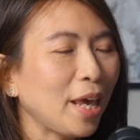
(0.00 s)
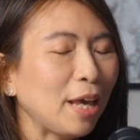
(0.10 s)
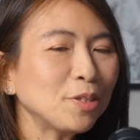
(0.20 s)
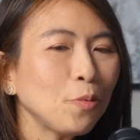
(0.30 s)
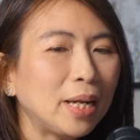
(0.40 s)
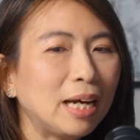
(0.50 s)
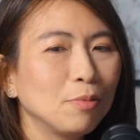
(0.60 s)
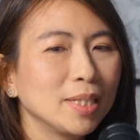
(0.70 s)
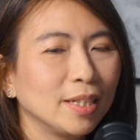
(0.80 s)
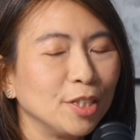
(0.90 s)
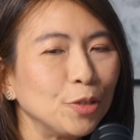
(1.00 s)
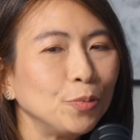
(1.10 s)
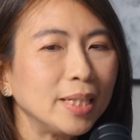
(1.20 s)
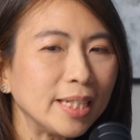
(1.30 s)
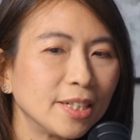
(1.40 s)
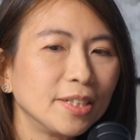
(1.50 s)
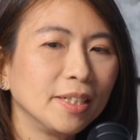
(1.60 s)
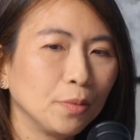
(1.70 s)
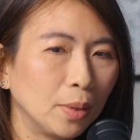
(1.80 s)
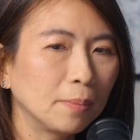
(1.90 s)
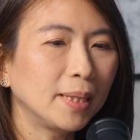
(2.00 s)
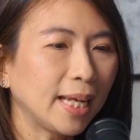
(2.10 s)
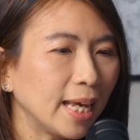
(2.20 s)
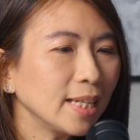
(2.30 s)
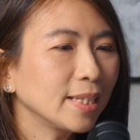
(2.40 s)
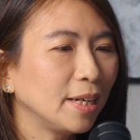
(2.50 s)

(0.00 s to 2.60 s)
Okay, so when I was a new leader in the workplace,